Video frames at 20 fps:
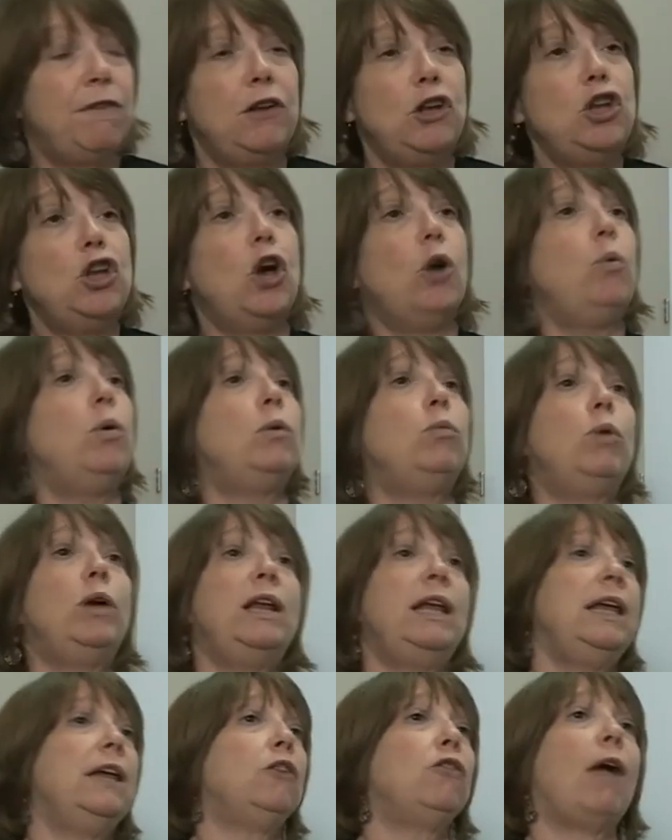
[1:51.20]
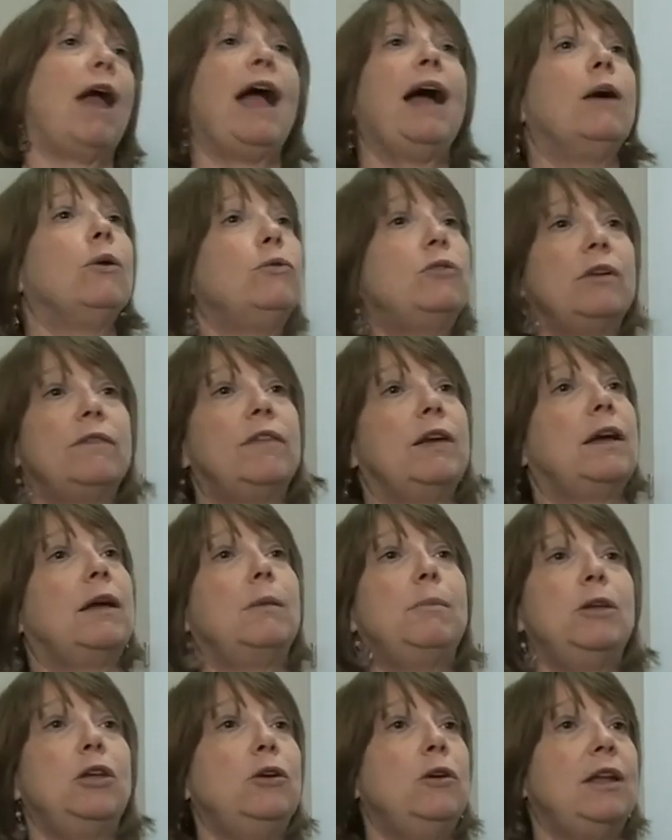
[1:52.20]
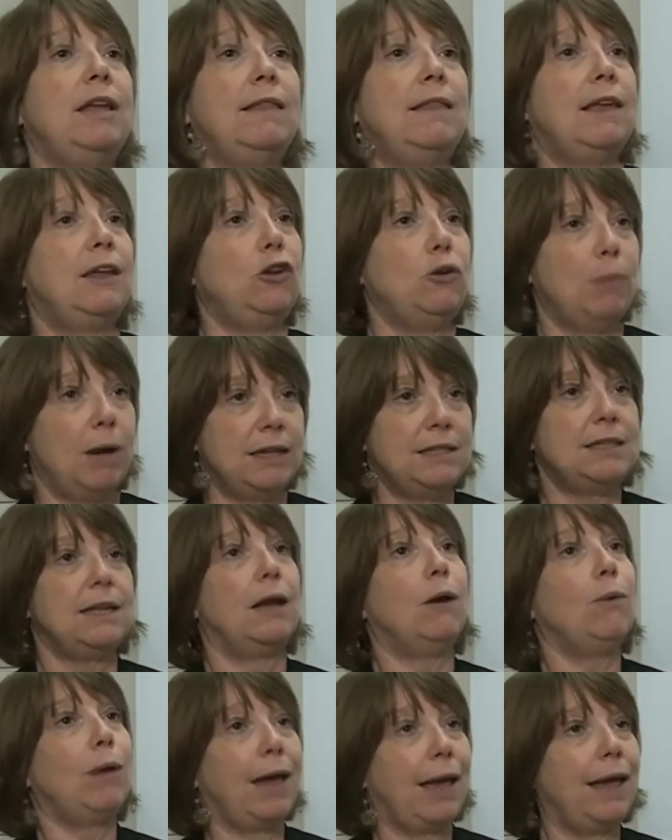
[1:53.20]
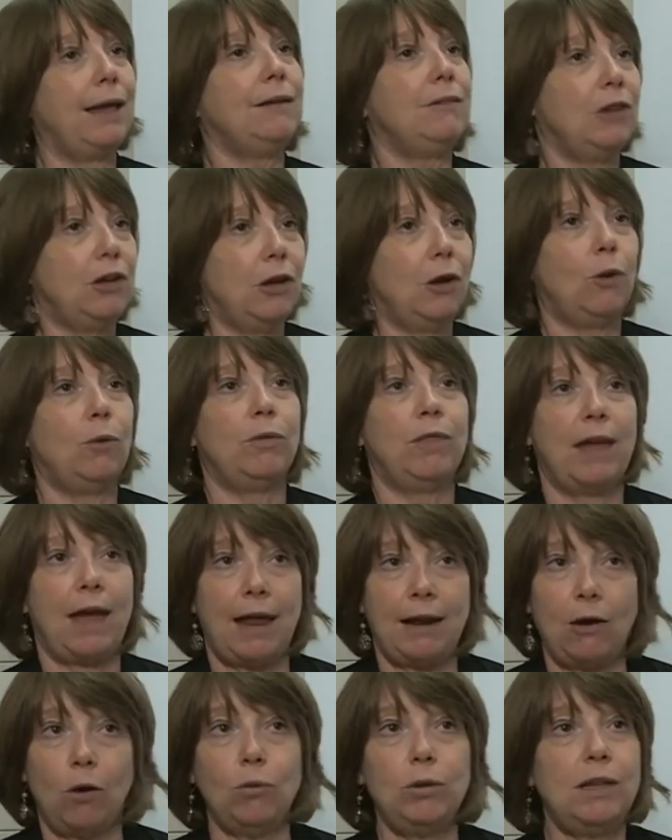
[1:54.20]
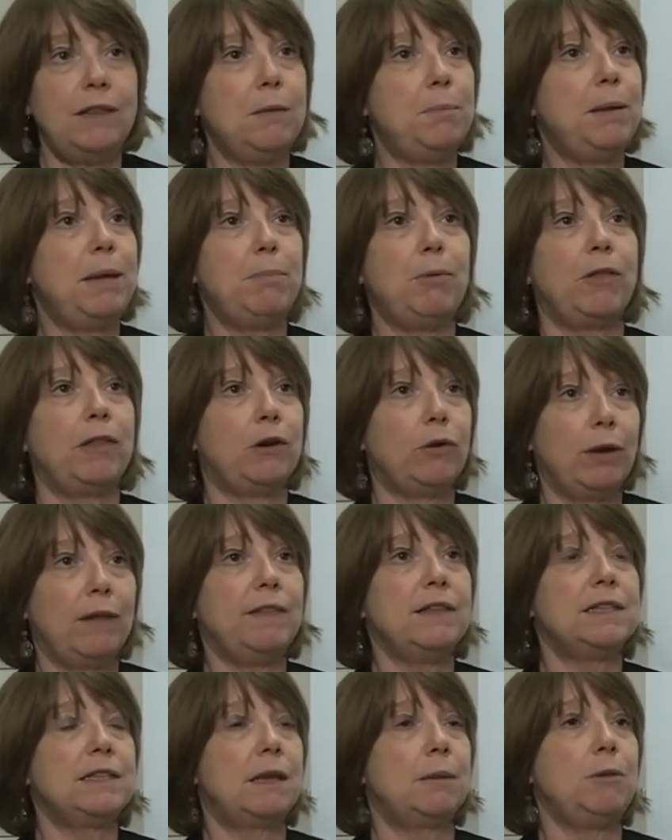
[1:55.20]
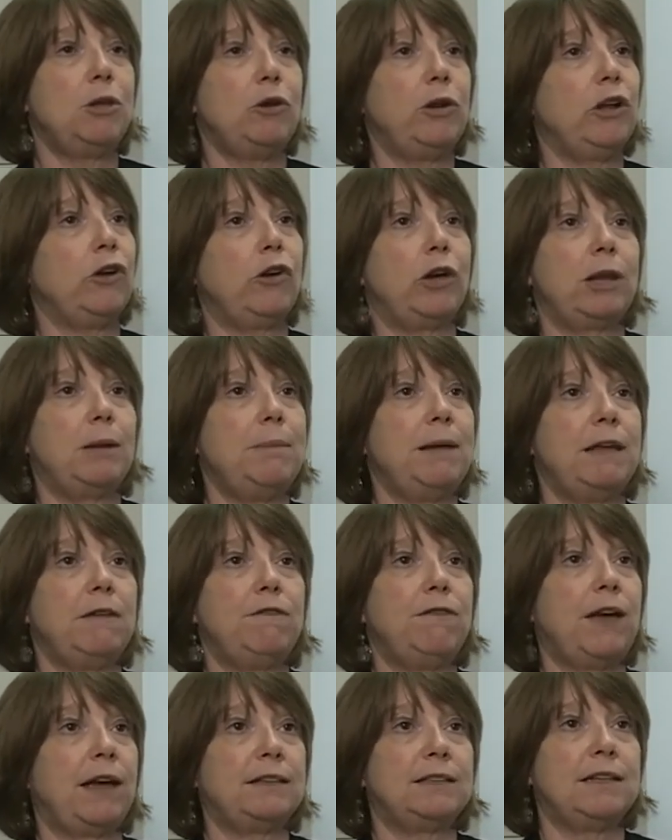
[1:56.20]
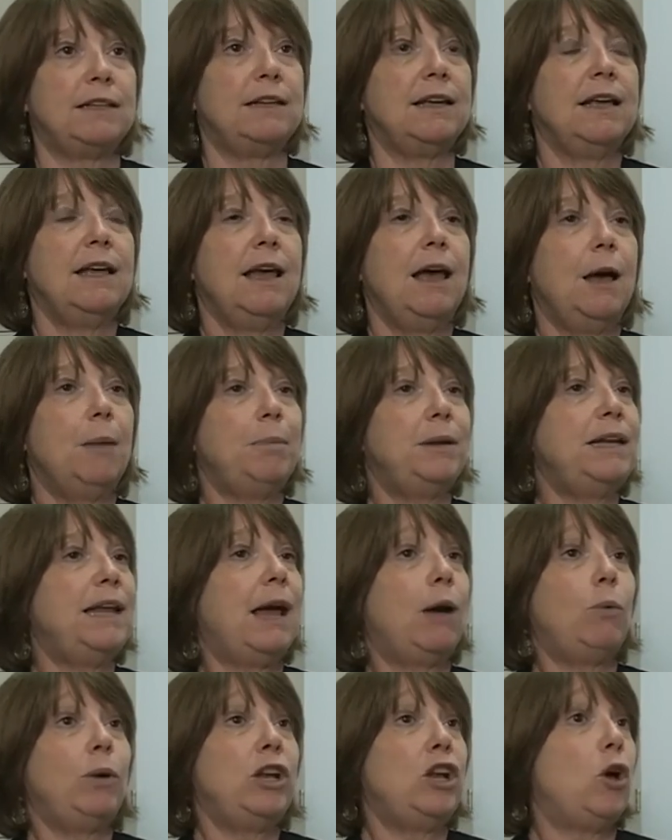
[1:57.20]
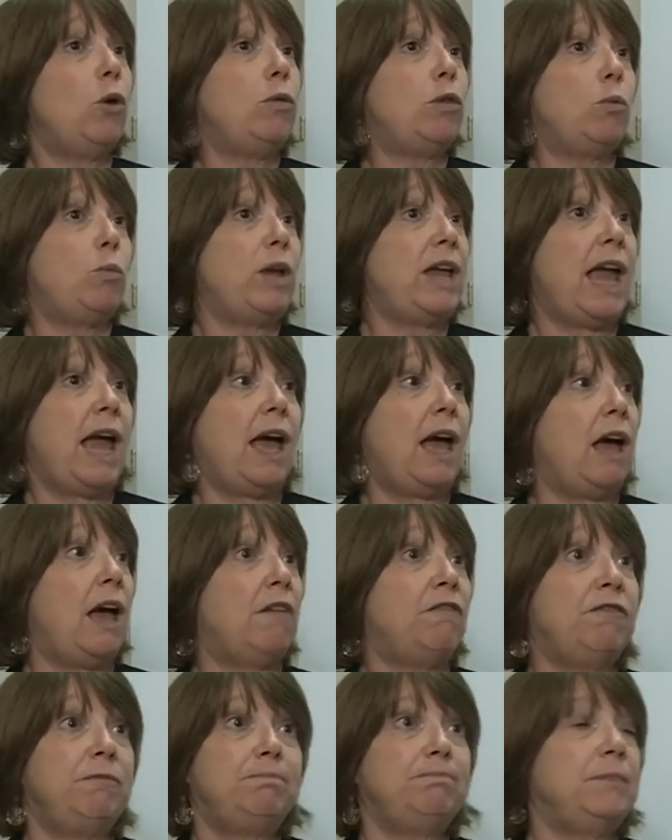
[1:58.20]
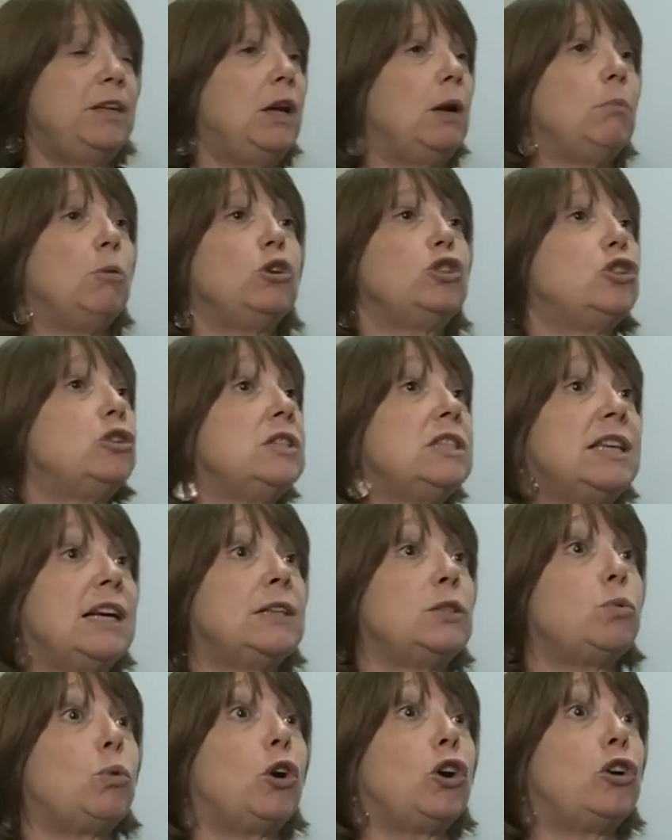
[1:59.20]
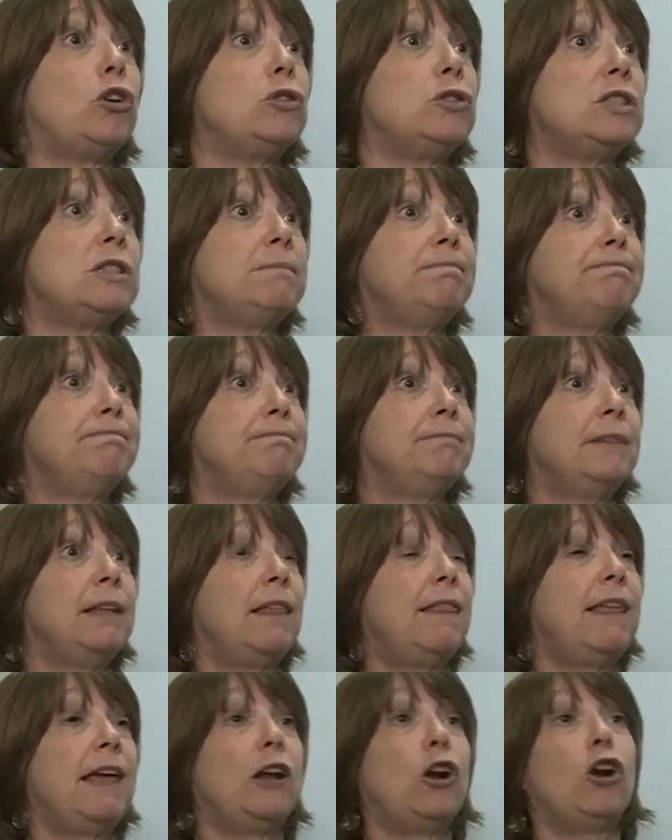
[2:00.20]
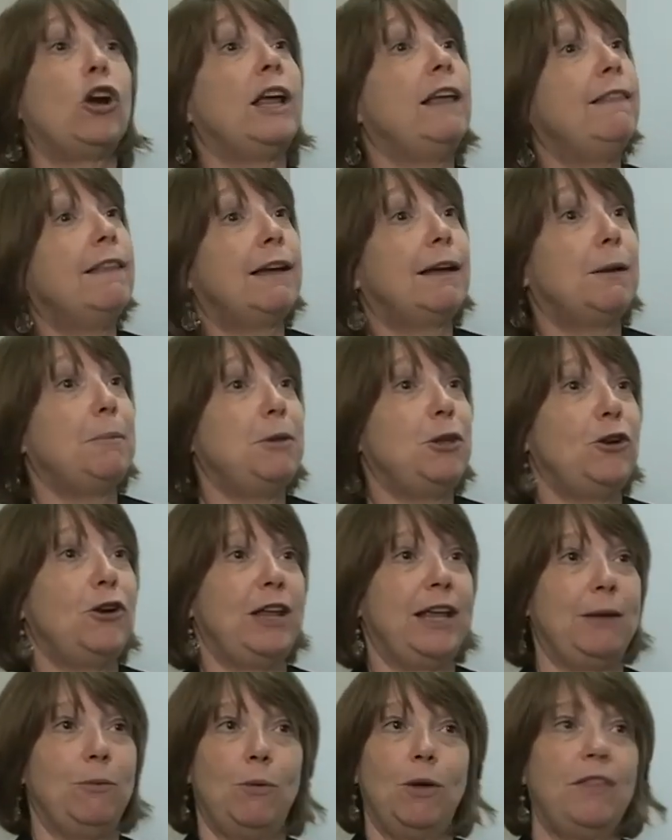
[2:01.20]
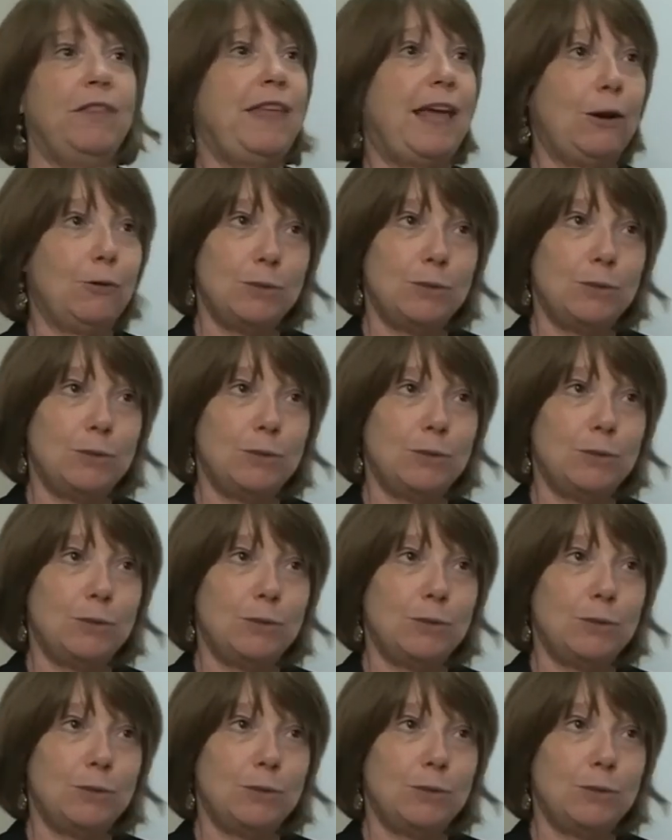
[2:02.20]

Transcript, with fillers: no one went in or out of the community, then you might say, okay, you know, that only the people that are in this community are going to be infected. But now we know that we have commercial sex workers that are in the community. Well, they don't